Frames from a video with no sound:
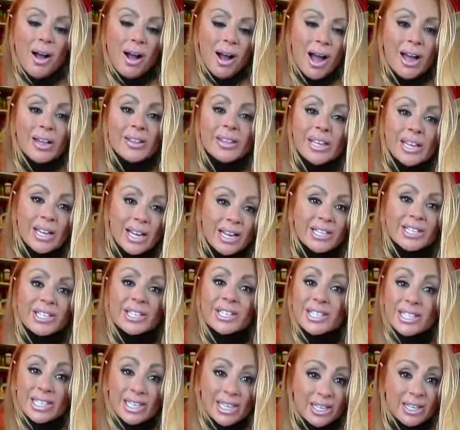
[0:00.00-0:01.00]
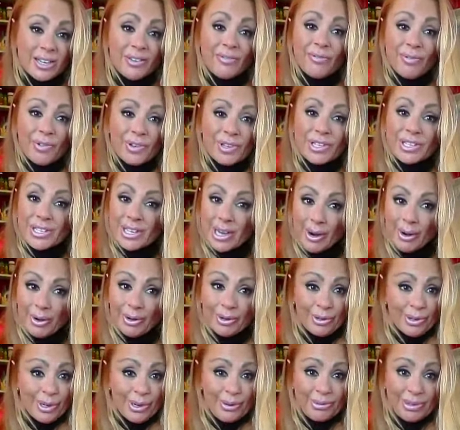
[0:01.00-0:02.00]
I just eat it for the sour
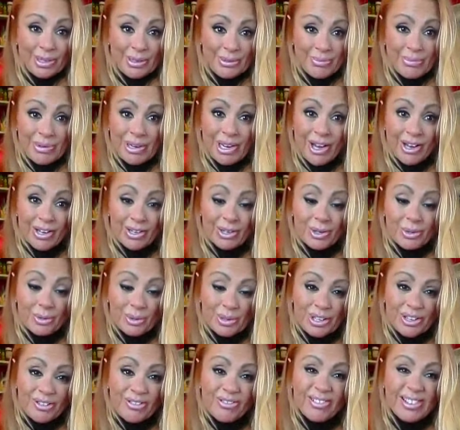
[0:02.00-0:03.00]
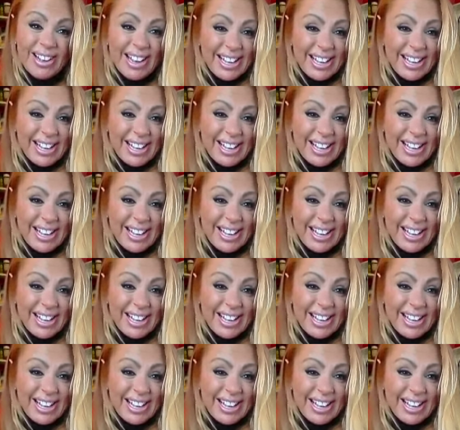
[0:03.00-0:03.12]
cream, to be honest with you.